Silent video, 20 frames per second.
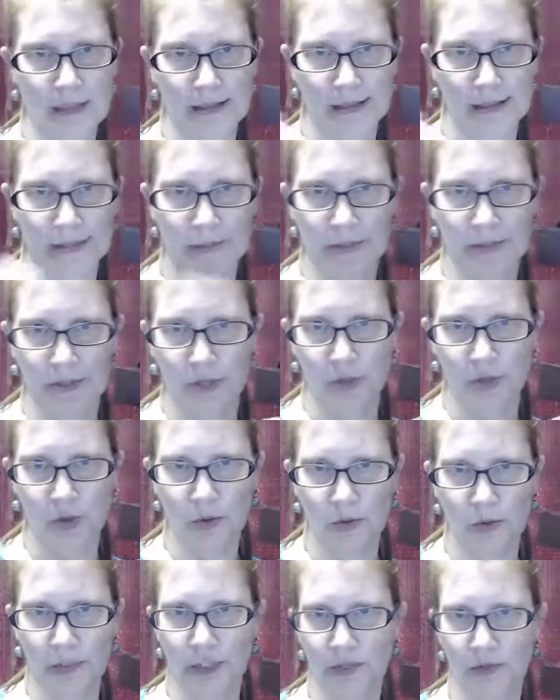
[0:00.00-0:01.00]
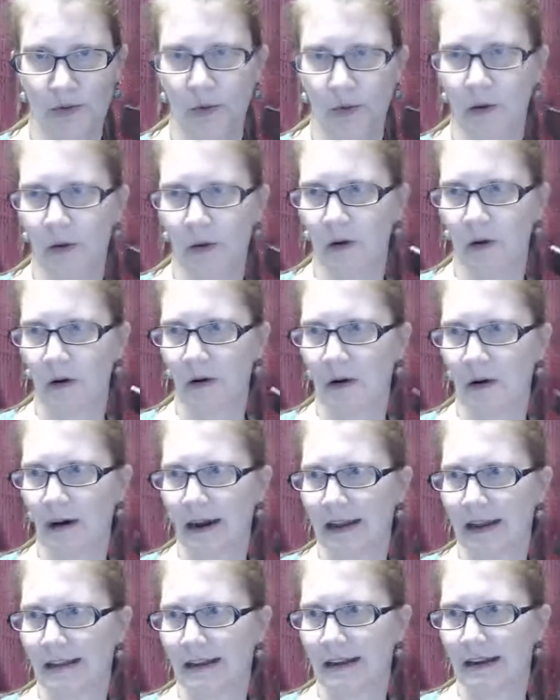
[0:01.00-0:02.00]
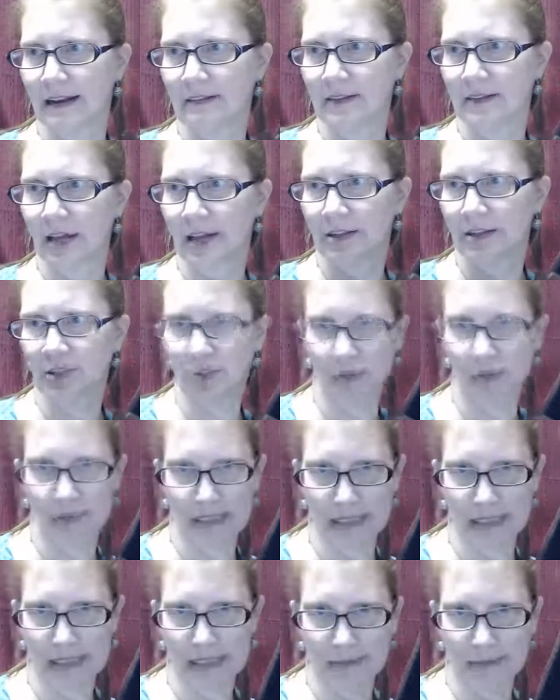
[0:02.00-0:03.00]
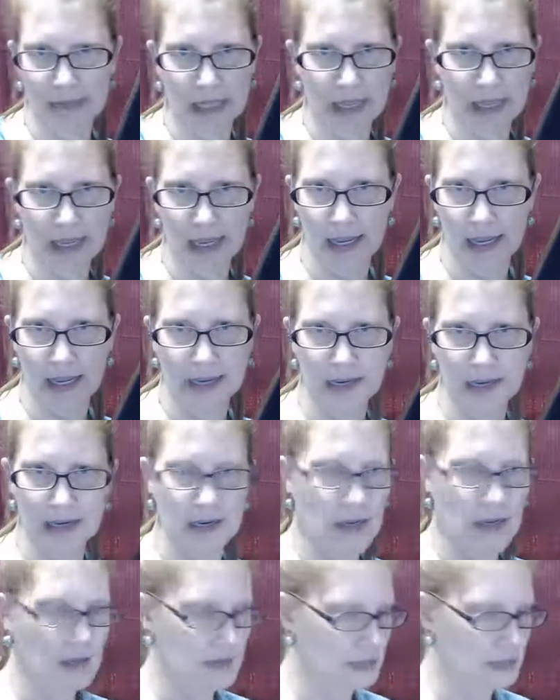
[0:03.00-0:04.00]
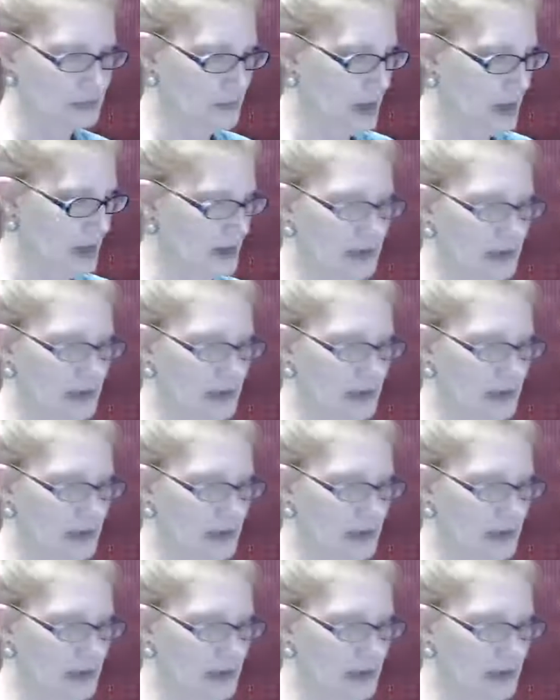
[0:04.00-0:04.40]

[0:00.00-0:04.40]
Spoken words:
this was a jewelry drawer, and then I've got a jewelry display in another spot.